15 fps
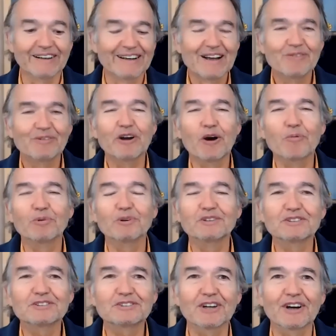when oprah just
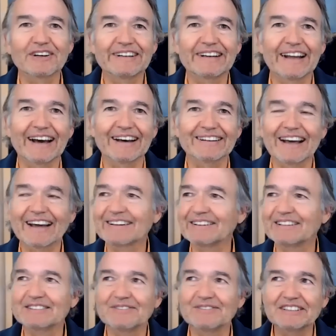started out i know
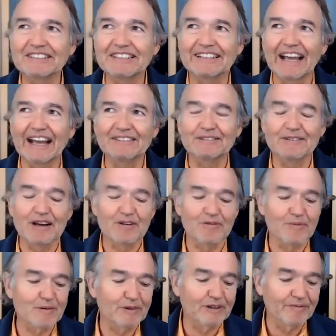this vision came to me i
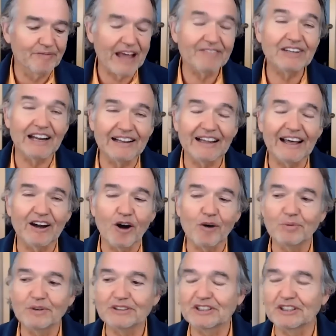remember i done a lot of oprah
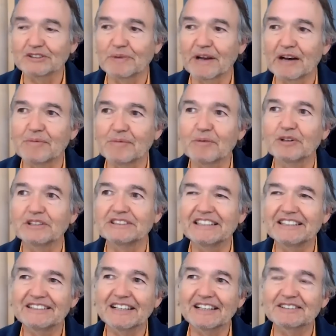shows but i remember when she
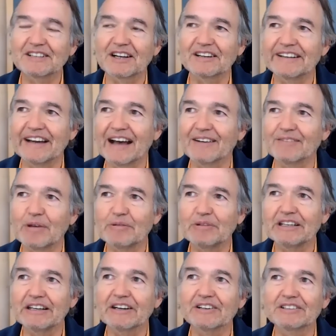just started out maybe a
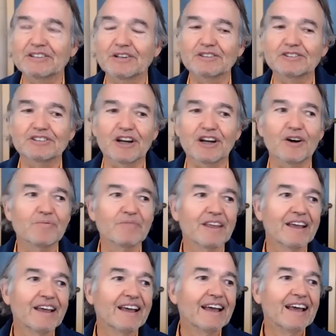year into her show
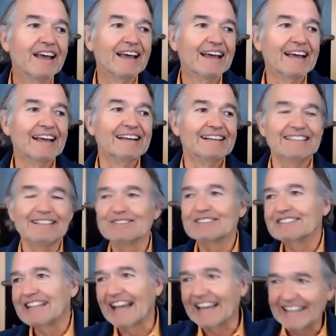she was
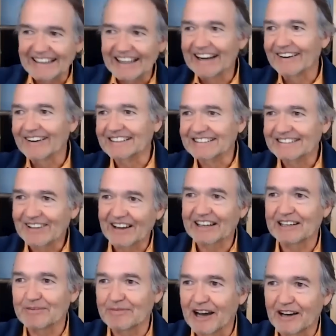standing there and talking
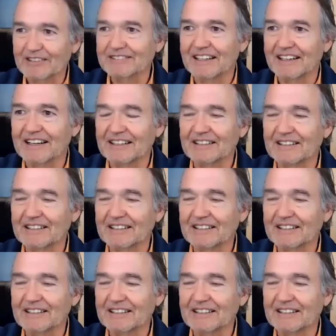about uh,